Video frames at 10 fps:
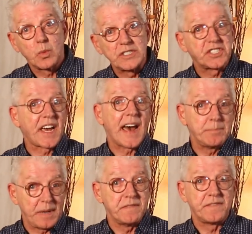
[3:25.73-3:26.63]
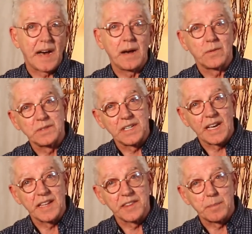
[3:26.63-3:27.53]
which can be found
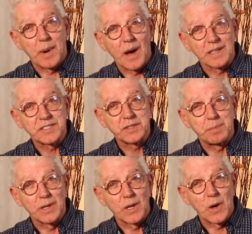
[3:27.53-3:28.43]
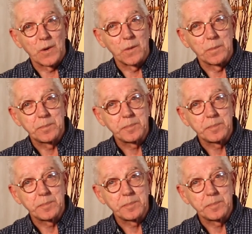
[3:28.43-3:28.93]
in the box below.